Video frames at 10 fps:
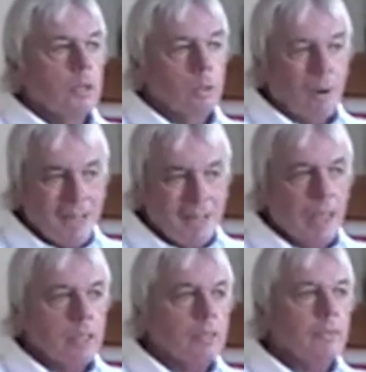to
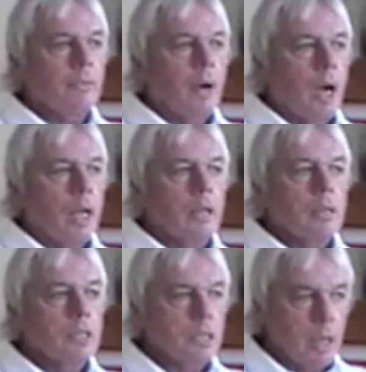identify
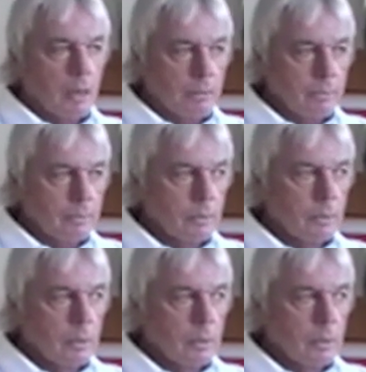self